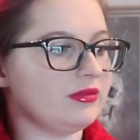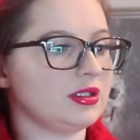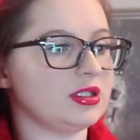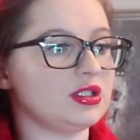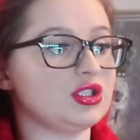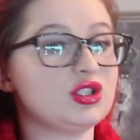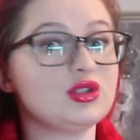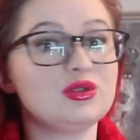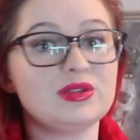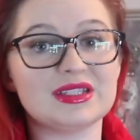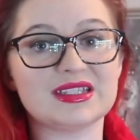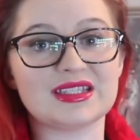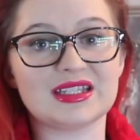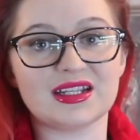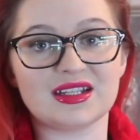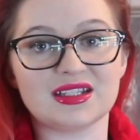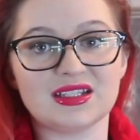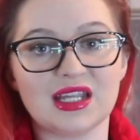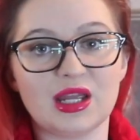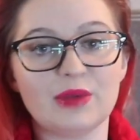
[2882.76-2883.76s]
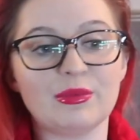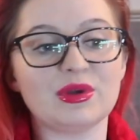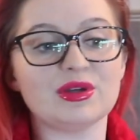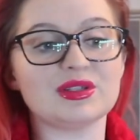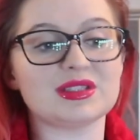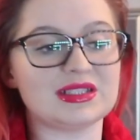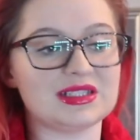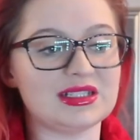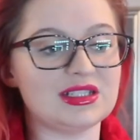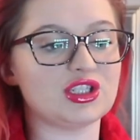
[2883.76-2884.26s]
I can do the second yet,
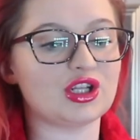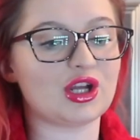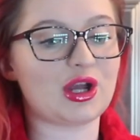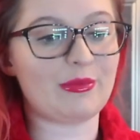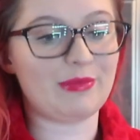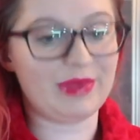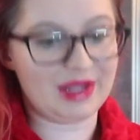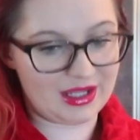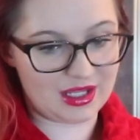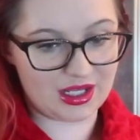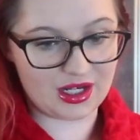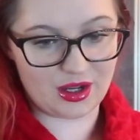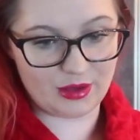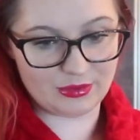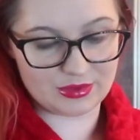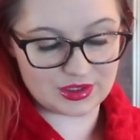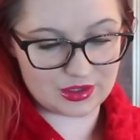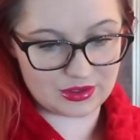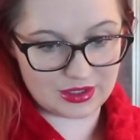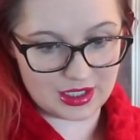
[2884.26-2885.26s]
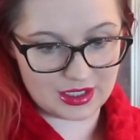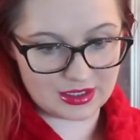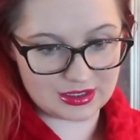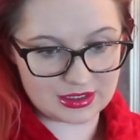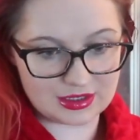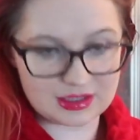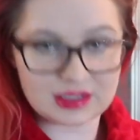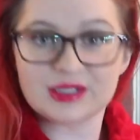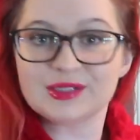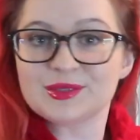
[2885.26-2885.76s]
because I need to go and pick it up. So yes,
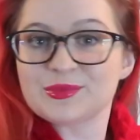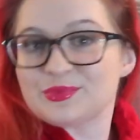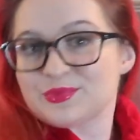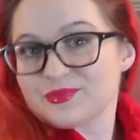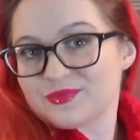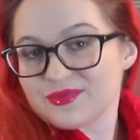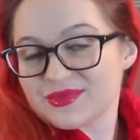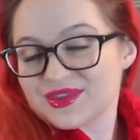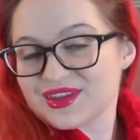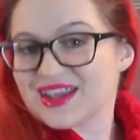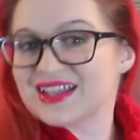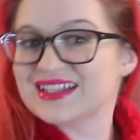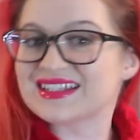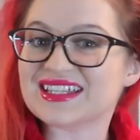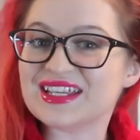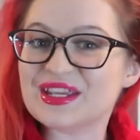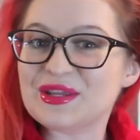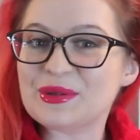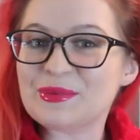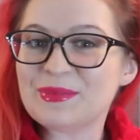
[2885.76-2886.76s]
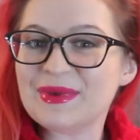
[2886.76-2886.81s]
see you in a